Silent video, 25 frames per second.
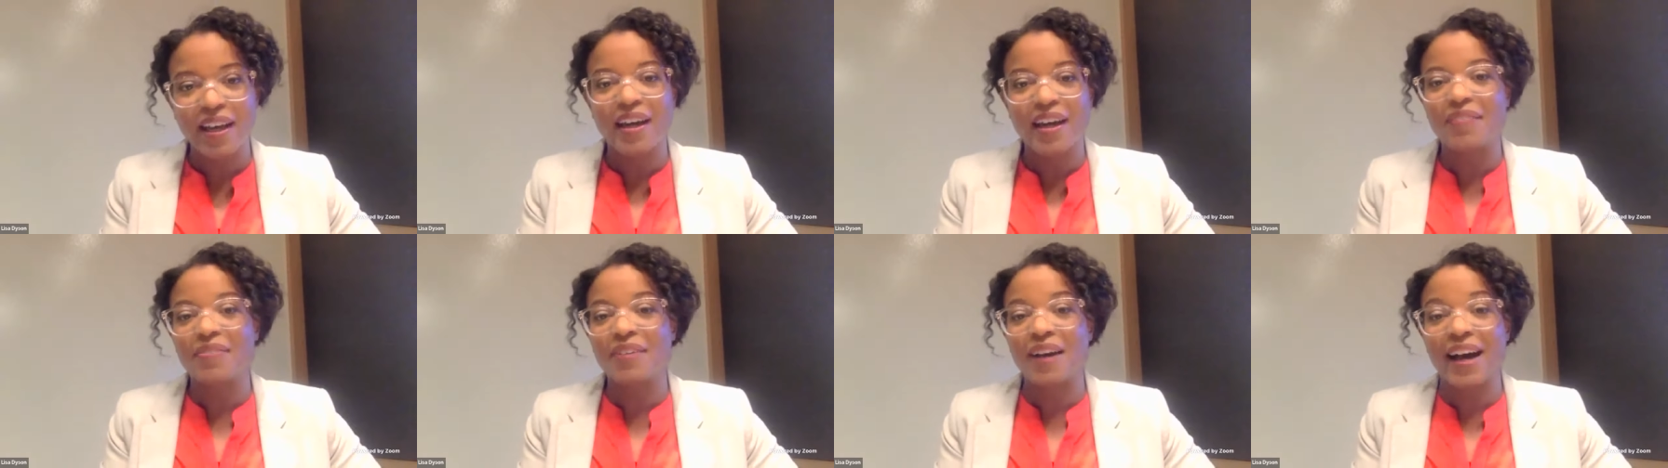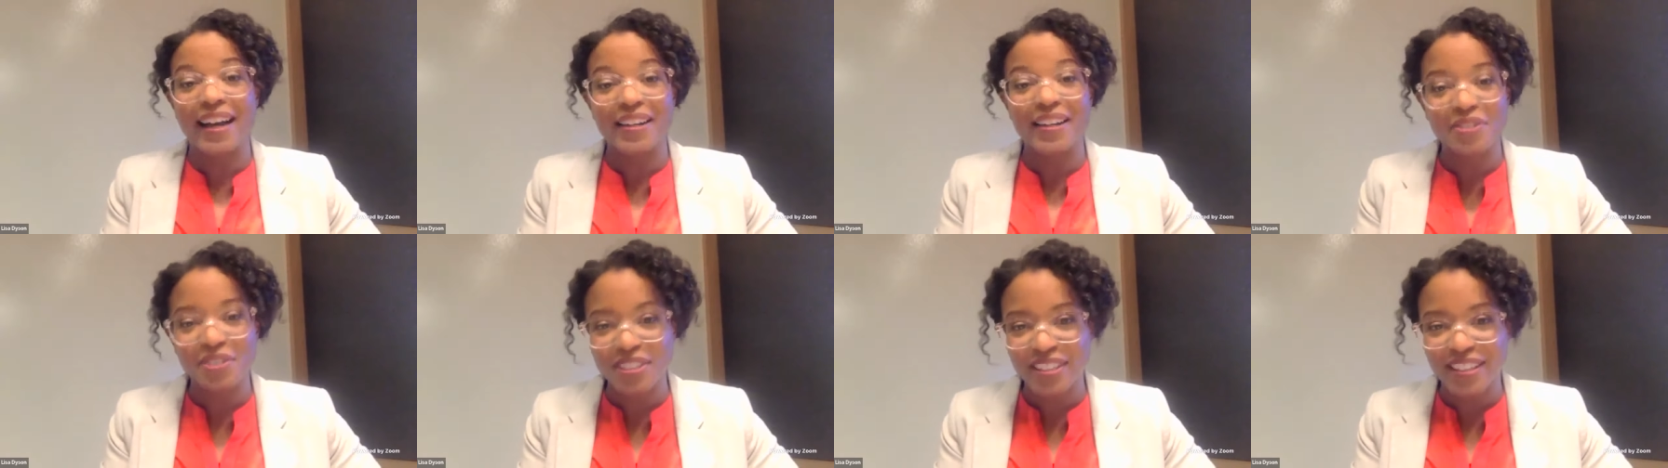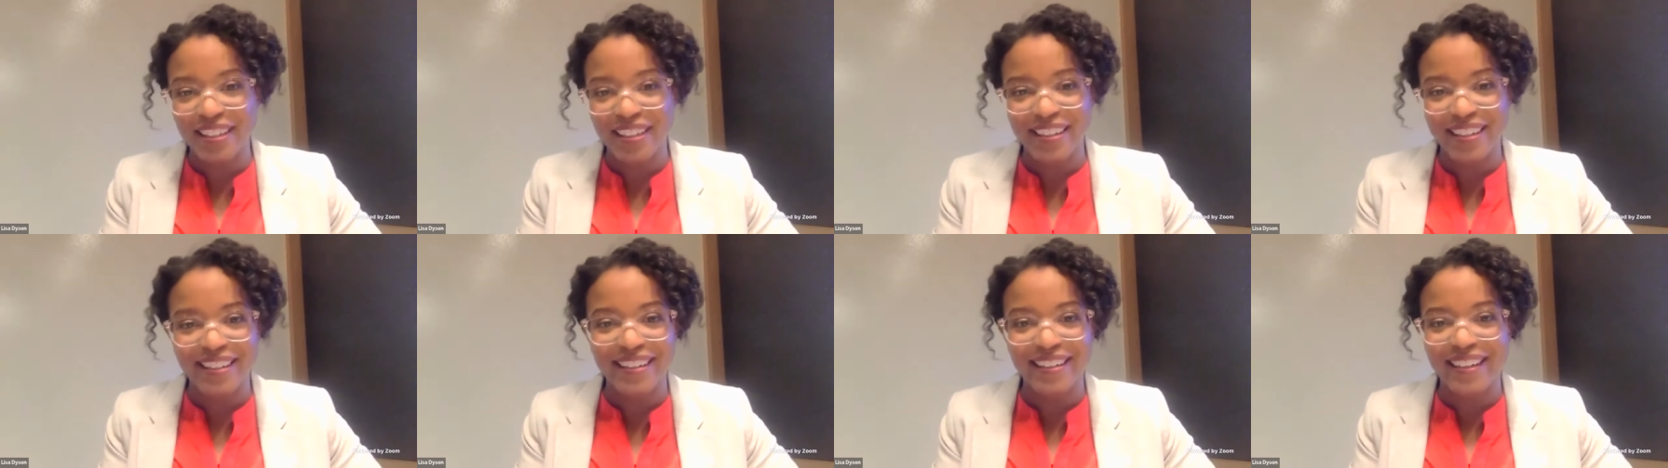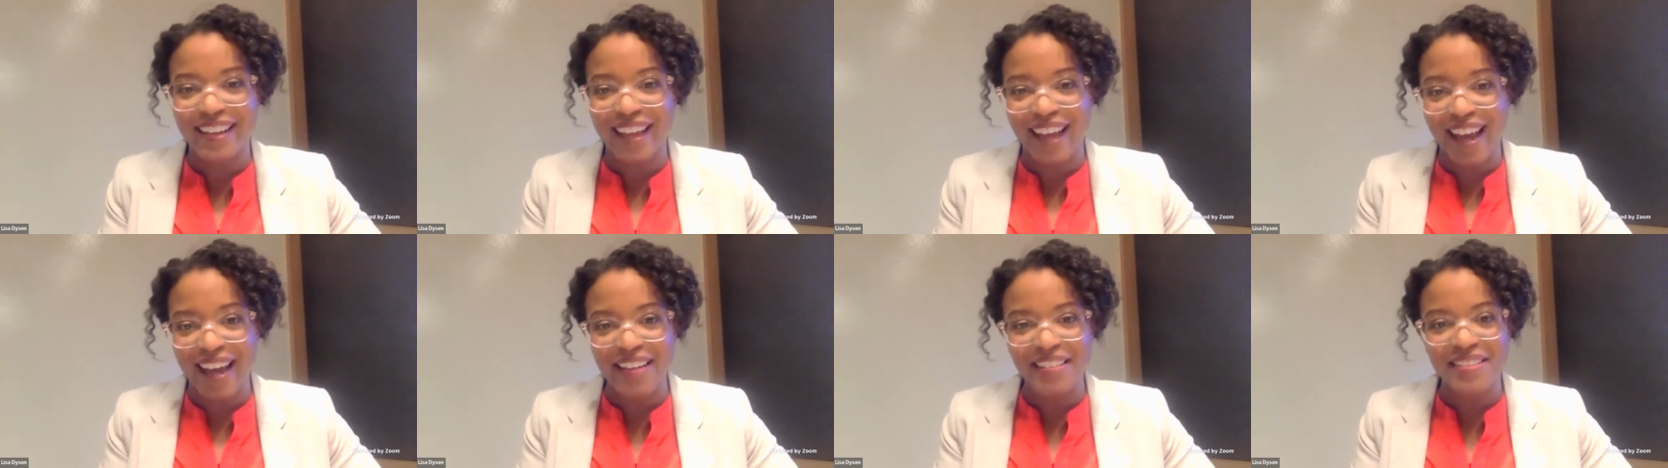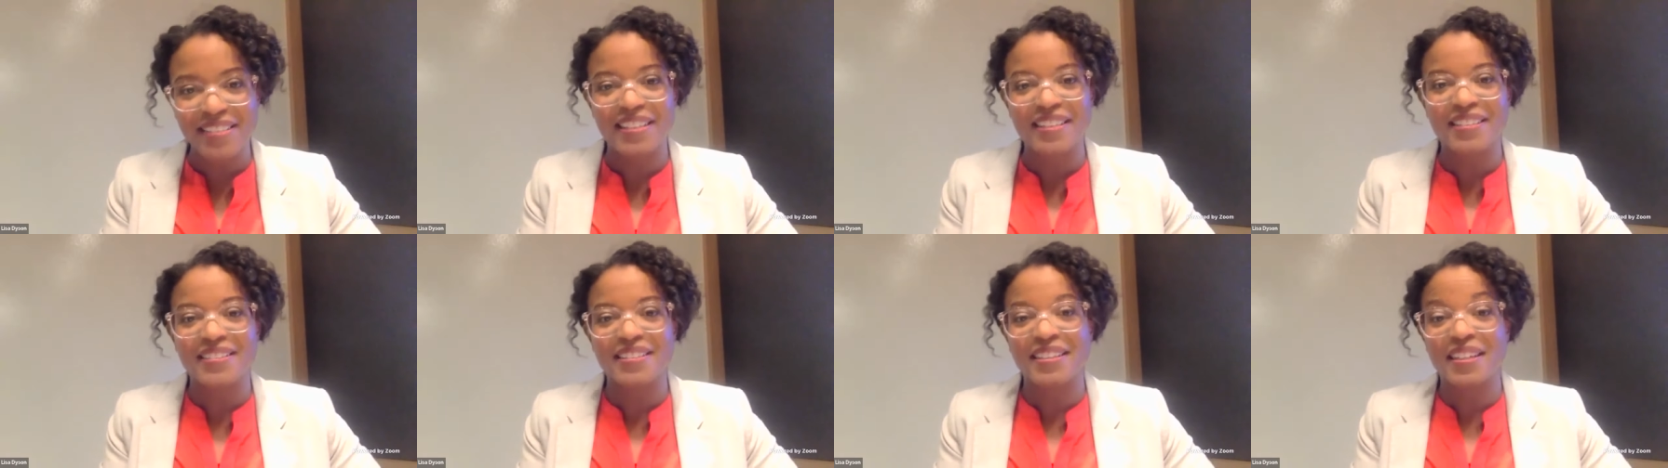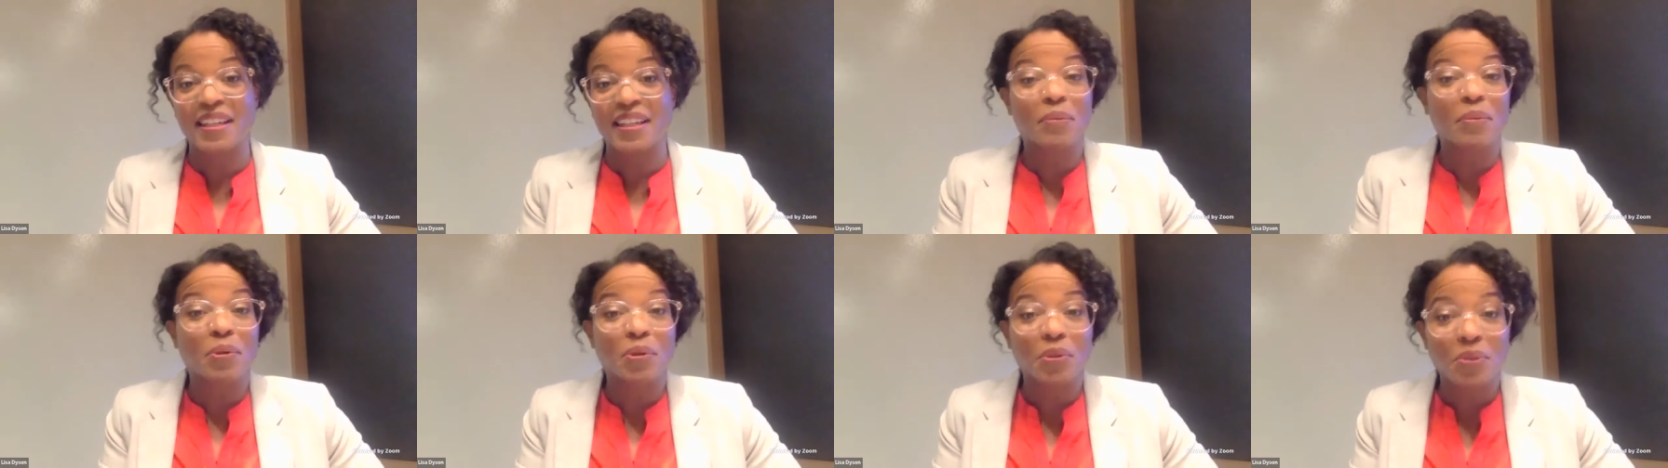of hydrogen and gases
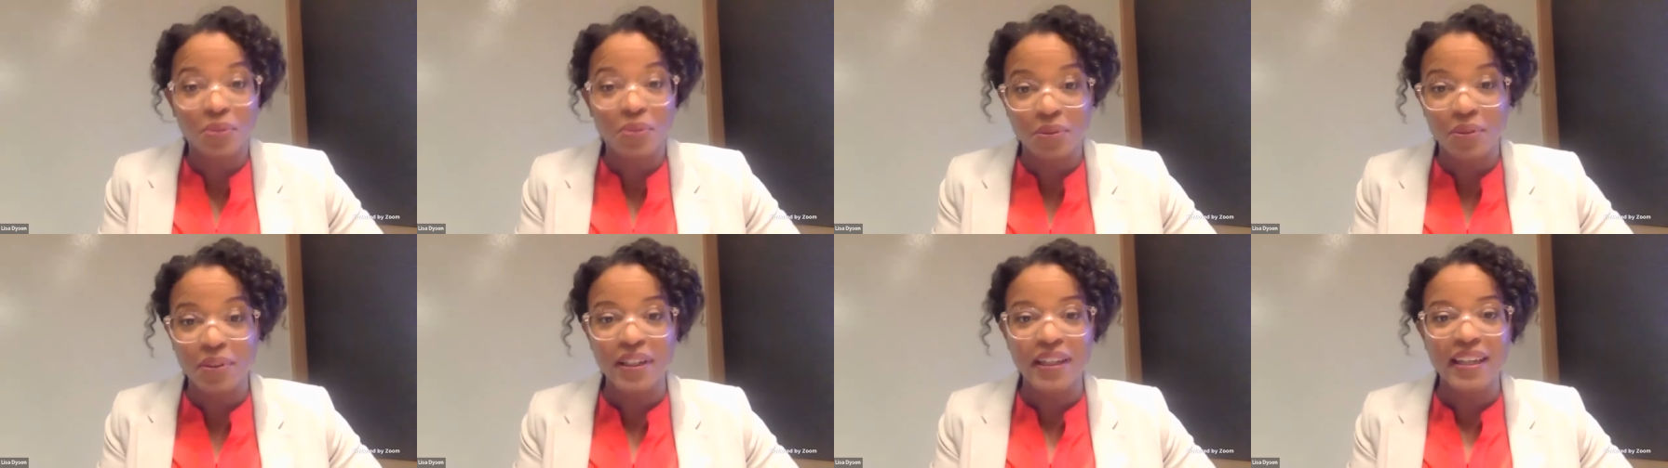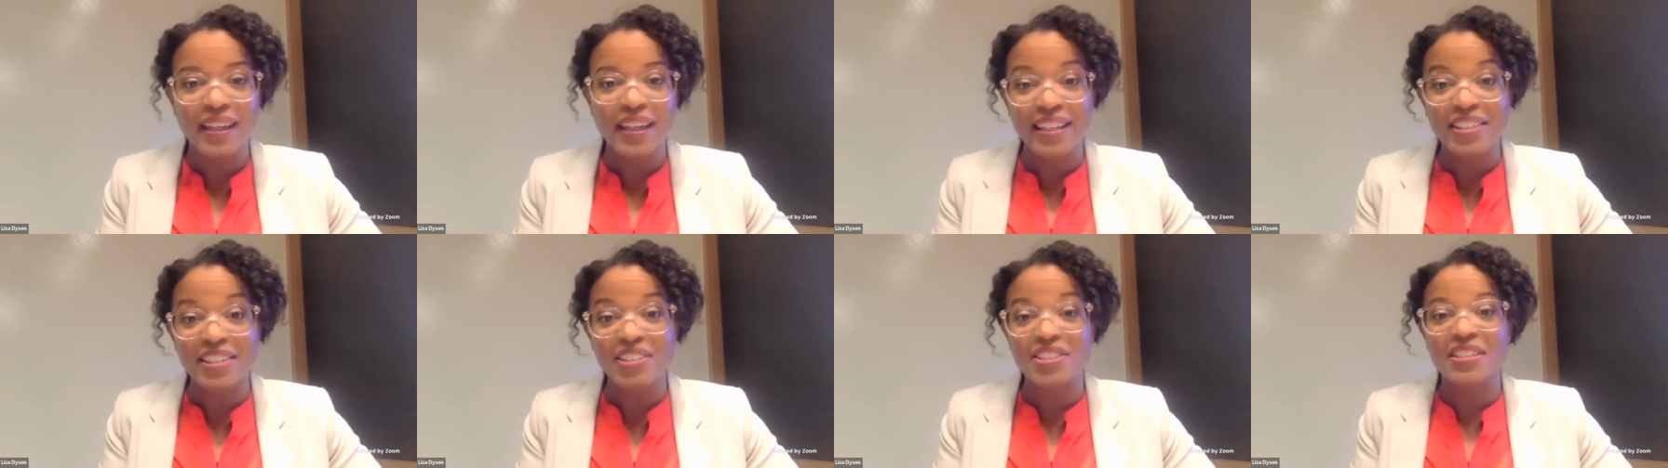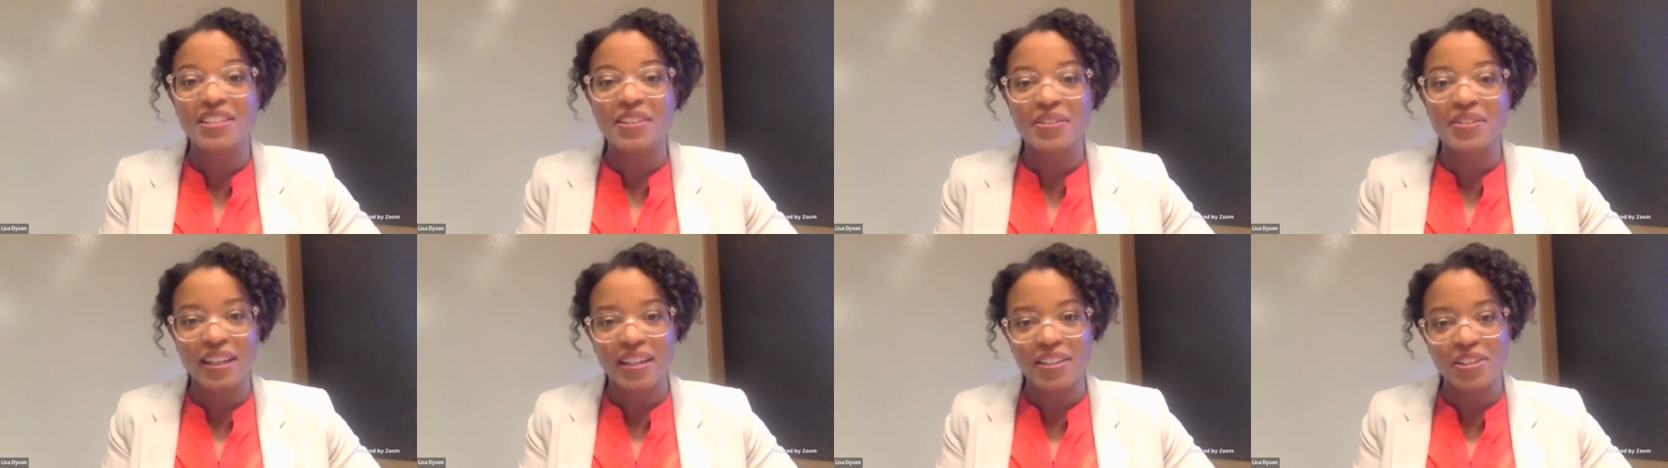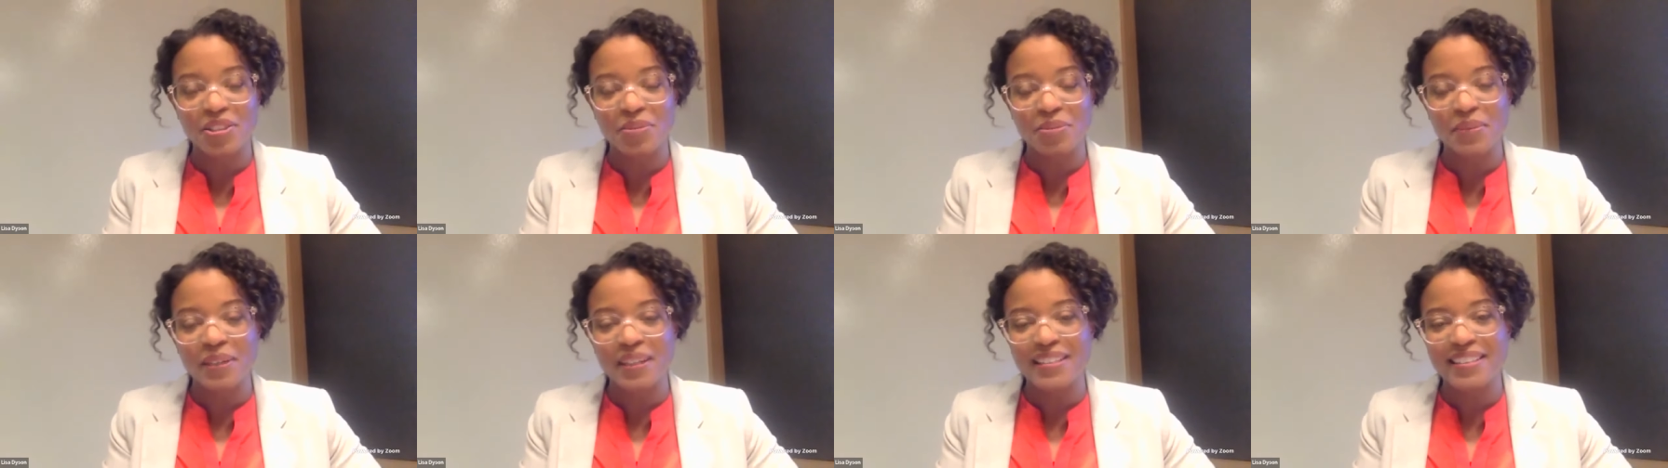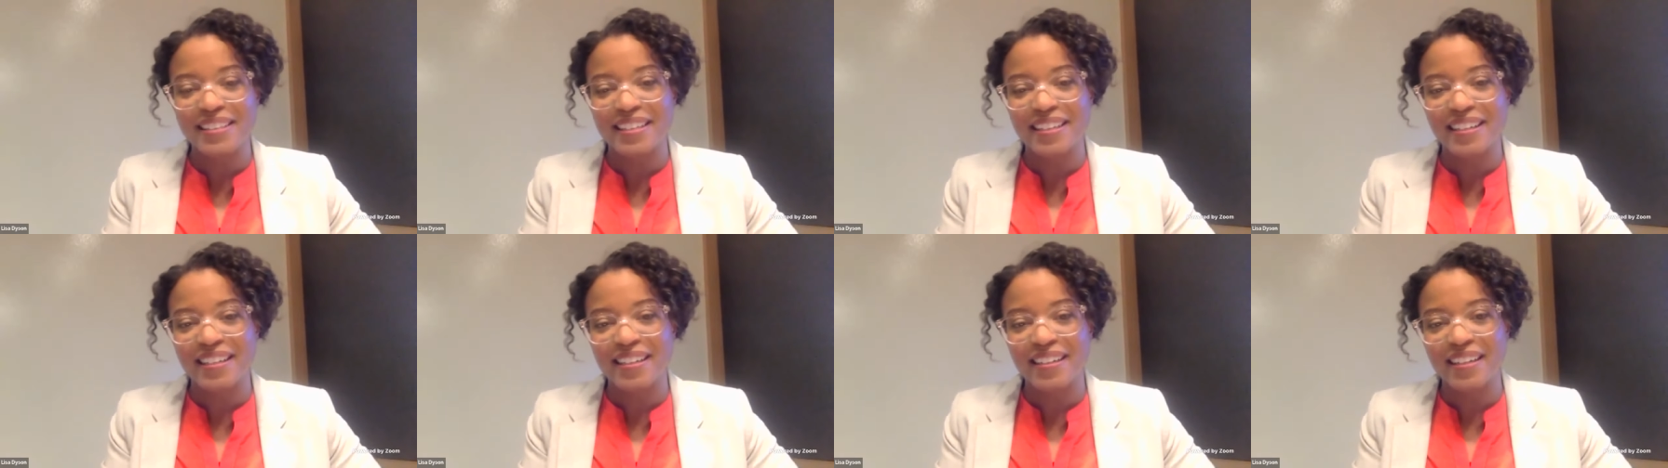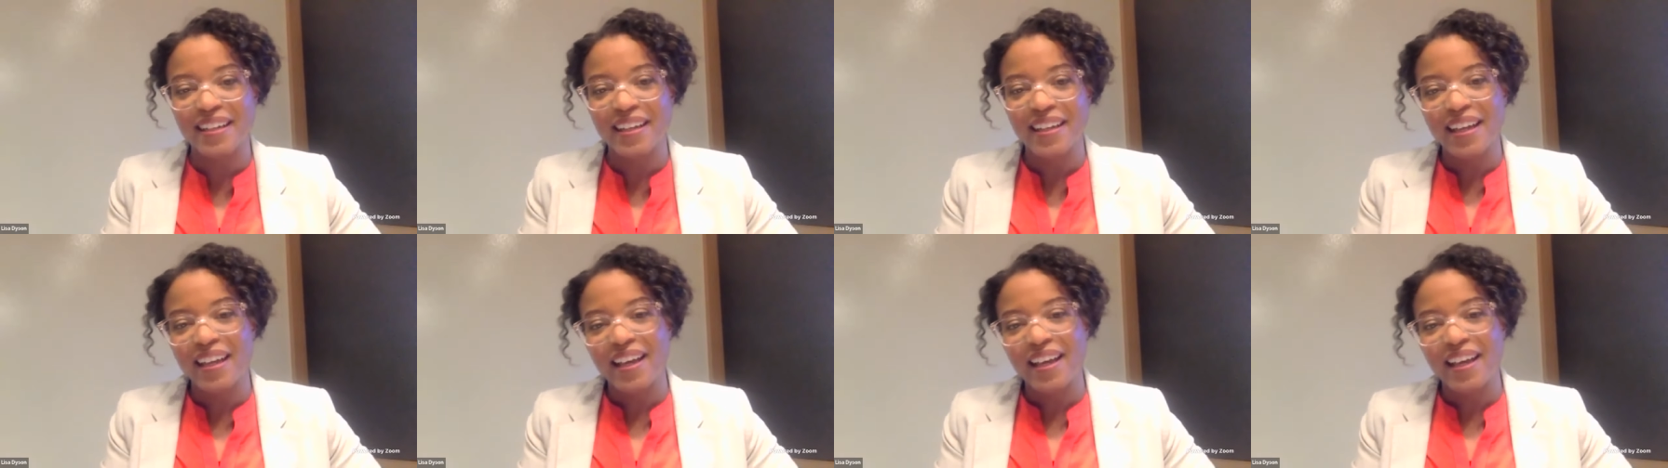and chemical engineering, as you mentioned.